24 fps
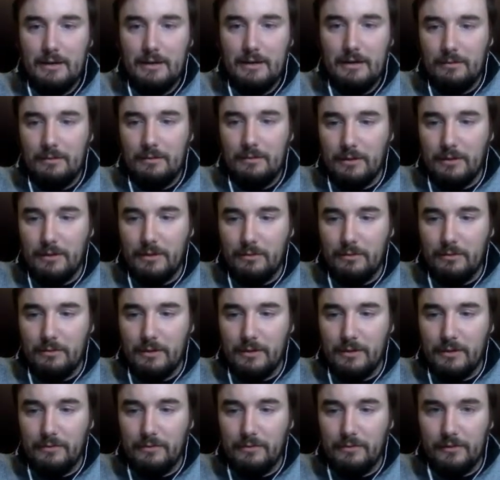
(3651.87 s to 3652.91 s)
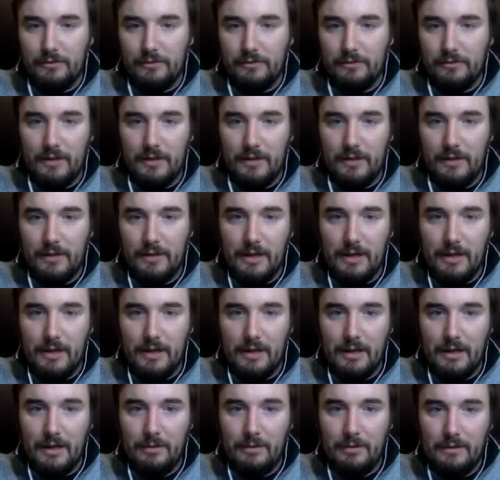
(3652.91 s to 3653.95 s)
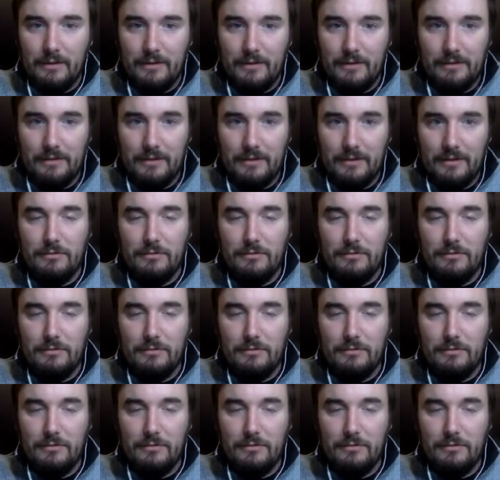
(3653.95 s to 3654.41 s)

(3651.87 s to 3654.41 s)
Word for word: when you would first think. And part of it is that